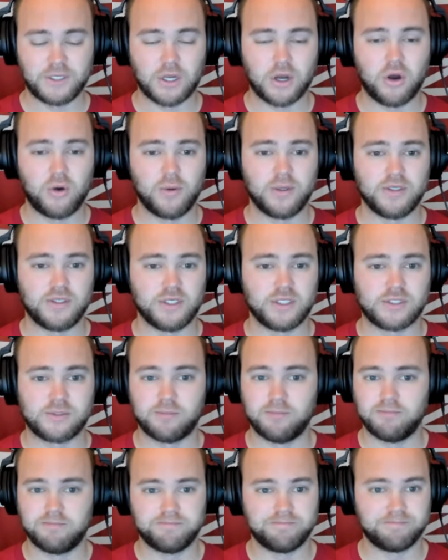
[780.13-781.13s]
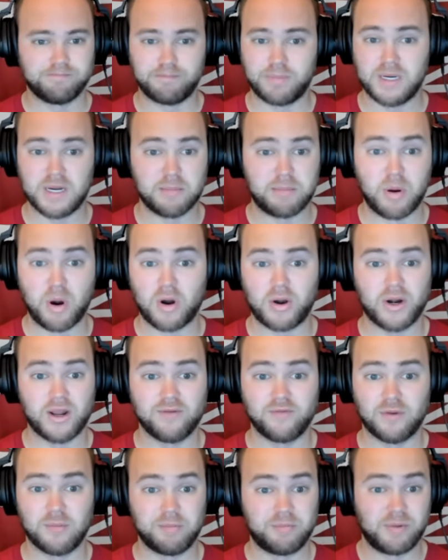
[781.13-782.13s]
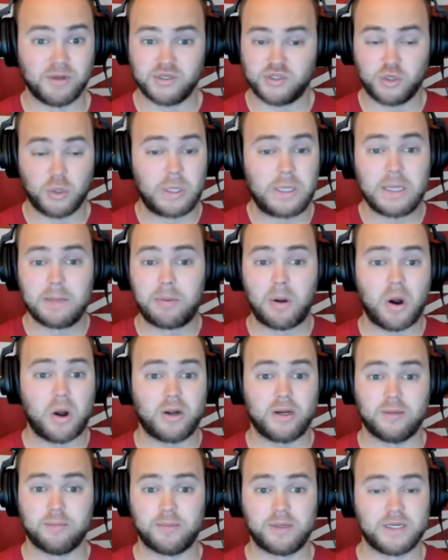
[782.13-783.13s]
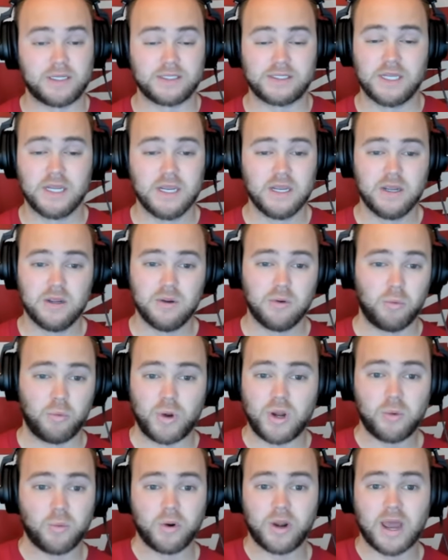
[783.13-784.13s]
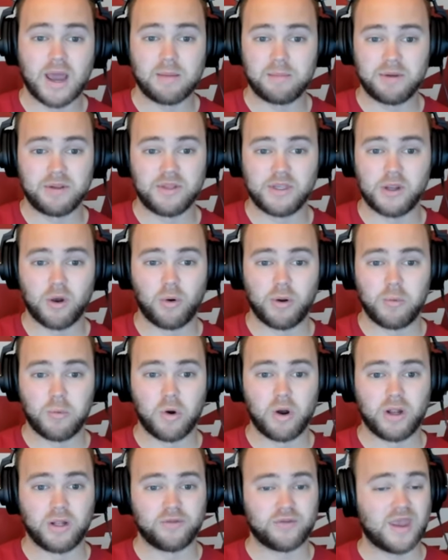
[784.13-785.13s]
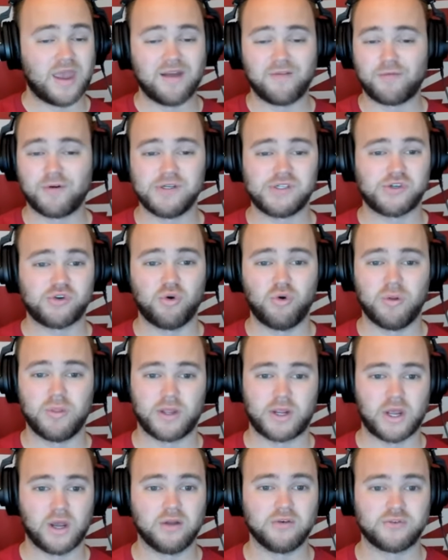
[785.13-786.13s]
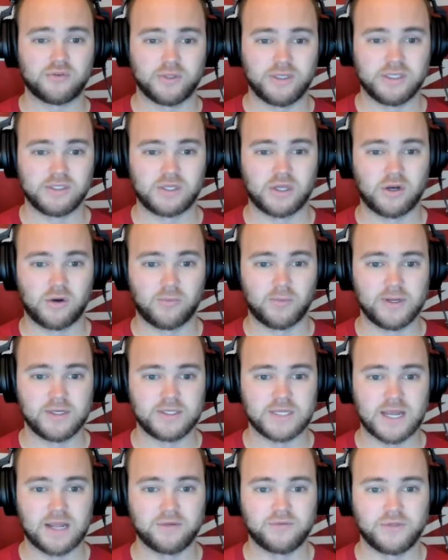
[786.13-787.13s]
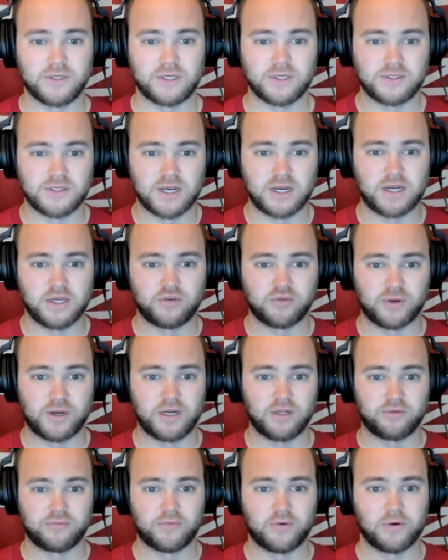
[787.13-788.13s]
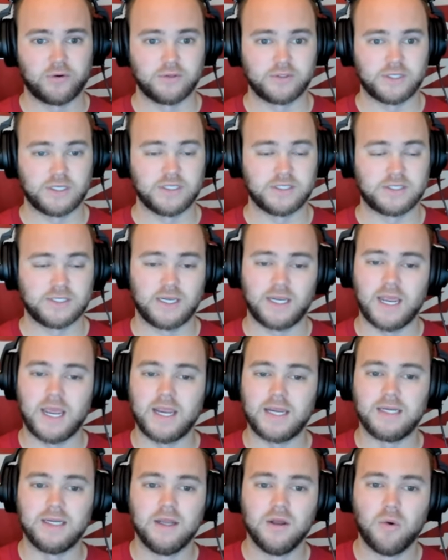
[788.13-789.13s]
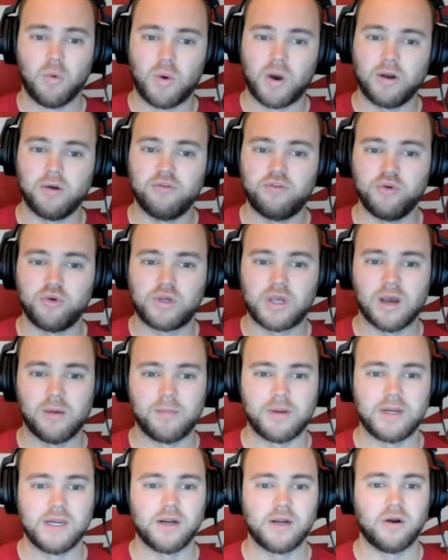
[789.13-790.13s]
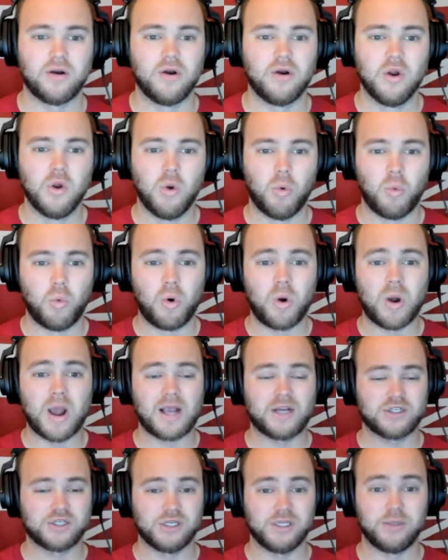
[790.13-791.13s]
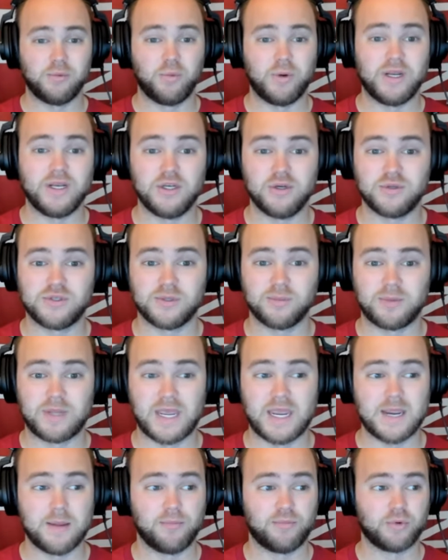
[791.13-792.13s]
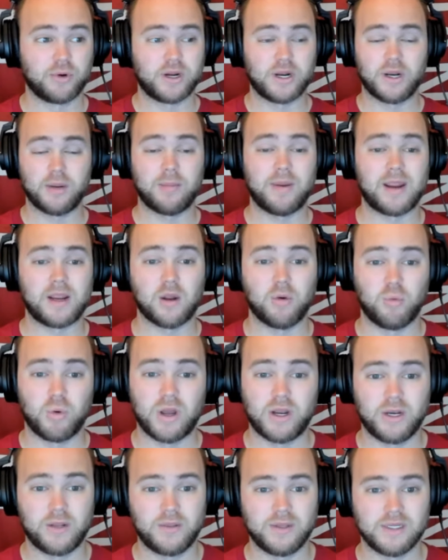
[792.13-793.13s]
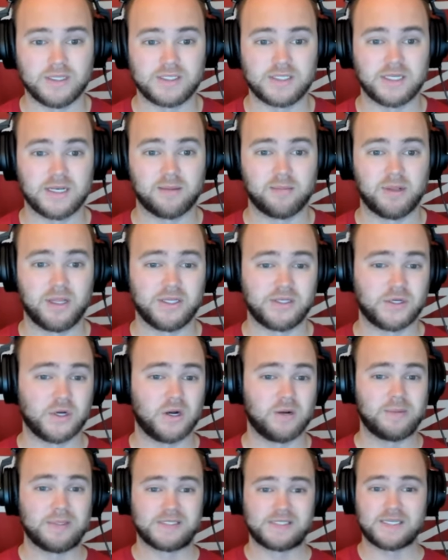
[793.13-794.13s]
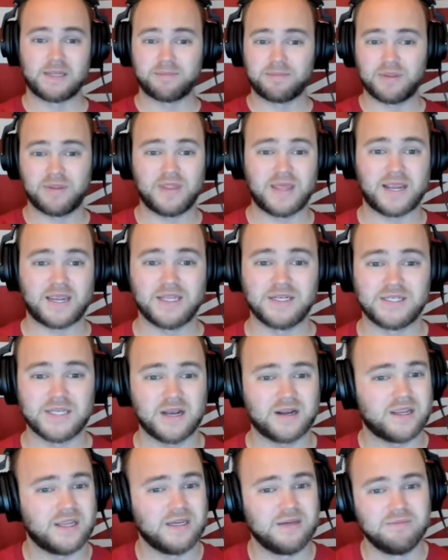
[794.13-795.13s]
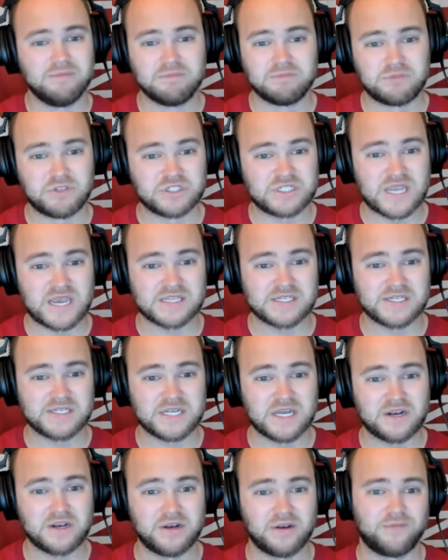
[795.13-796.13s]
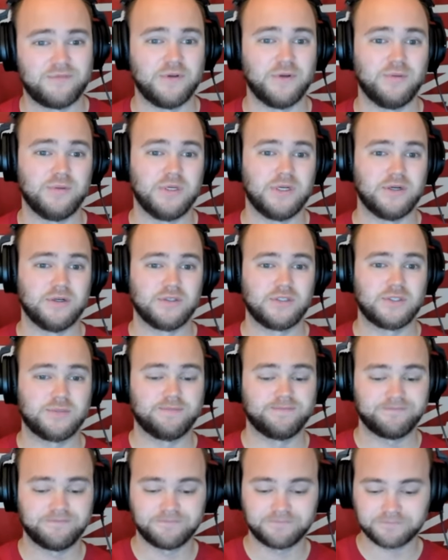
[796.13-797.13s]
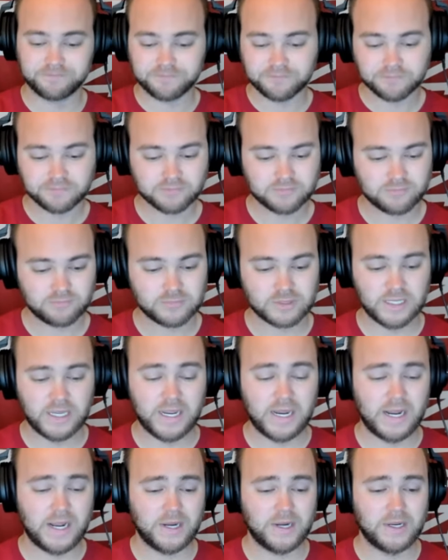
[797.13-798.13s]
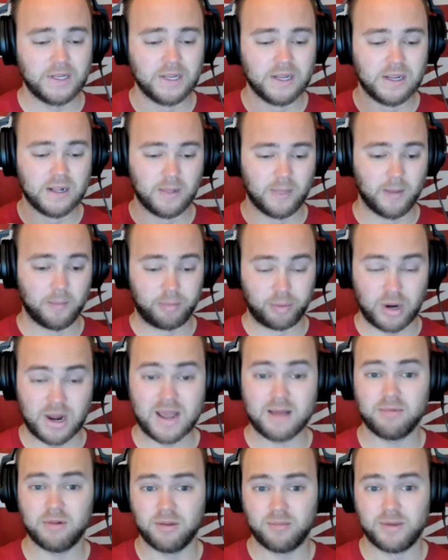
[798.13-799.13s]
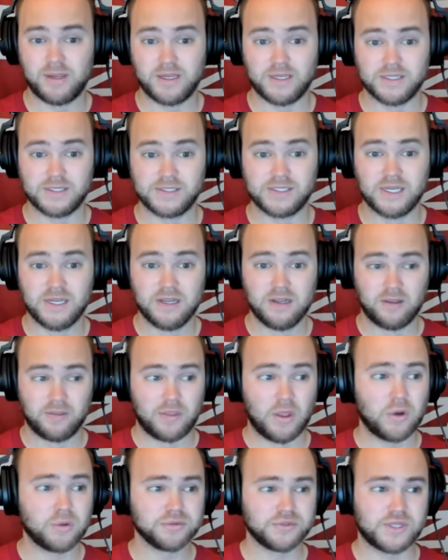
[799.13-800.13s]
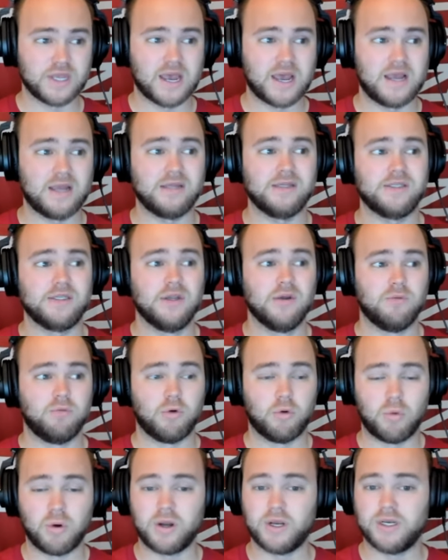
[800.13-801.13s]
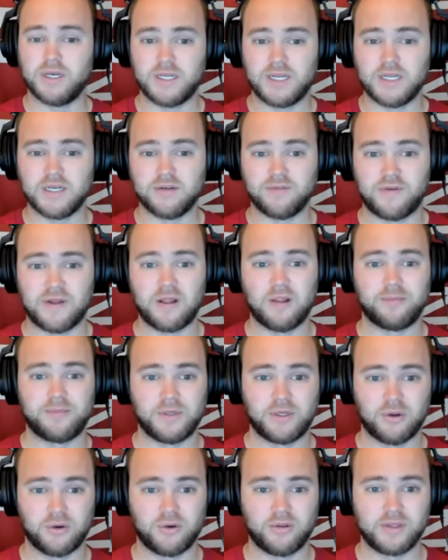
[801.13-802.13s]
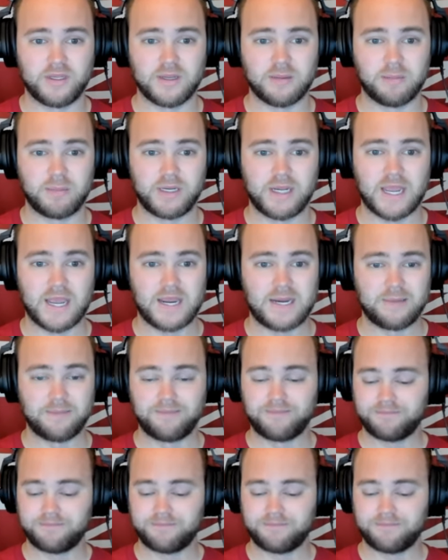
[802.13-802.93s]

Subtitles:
to go and just be a part of it. Join the party, because we will not be the only ones. Every school in the country is going to reach out to Kentucky transfers and say, hey, why don't you come here? We'll actually win you some games. We're going to make a run in the NCAA tournament, something that Kentucky just hasn't done in a few years. And the problem is, those guys were wanting to get developed and go to the NBA.